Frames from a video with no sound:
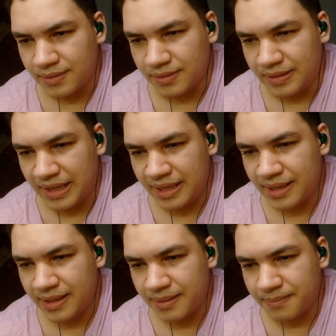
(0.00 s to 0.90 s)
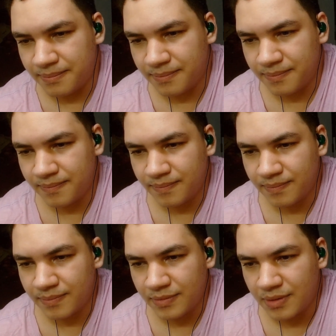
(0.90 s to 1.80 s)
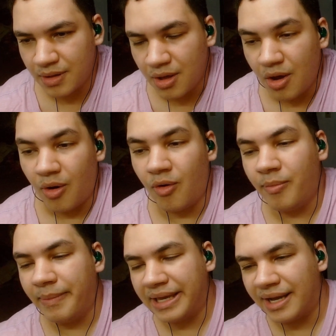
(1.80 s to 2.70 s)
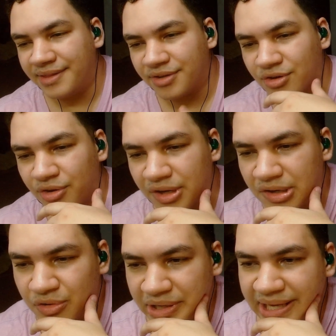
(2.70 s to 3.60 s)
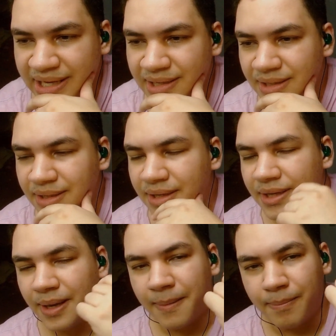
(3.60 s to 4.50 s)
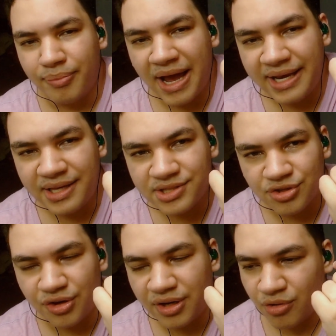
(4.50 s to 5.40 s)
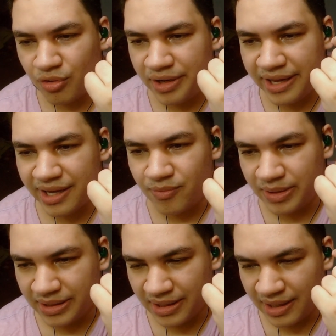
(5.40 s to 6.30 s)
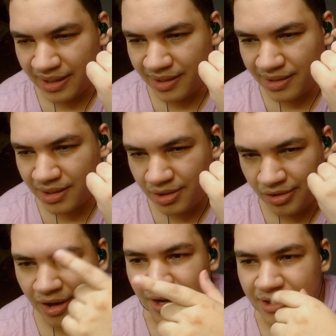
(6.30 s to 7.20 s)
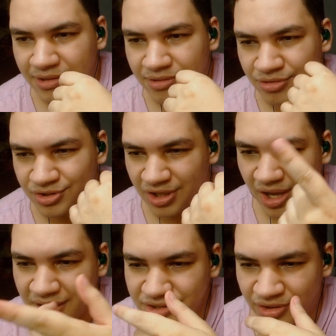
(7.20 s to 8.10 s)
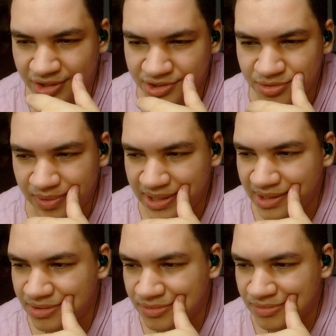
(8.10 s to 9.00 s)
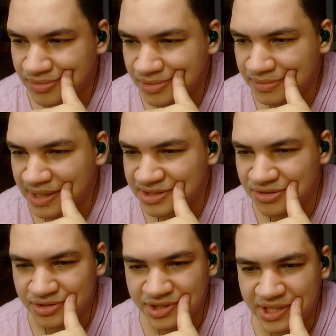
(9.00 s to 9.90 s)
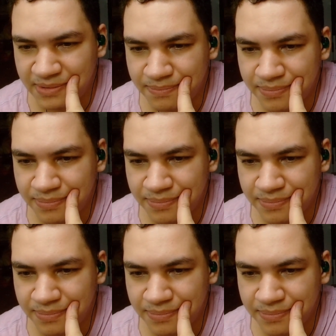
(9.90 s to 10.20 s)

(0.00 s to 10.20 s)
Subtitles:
Damn. Oh my god, they're gonna connect. Bran is gonna connect with Locke, because Locke's on his way to Craster's Keep.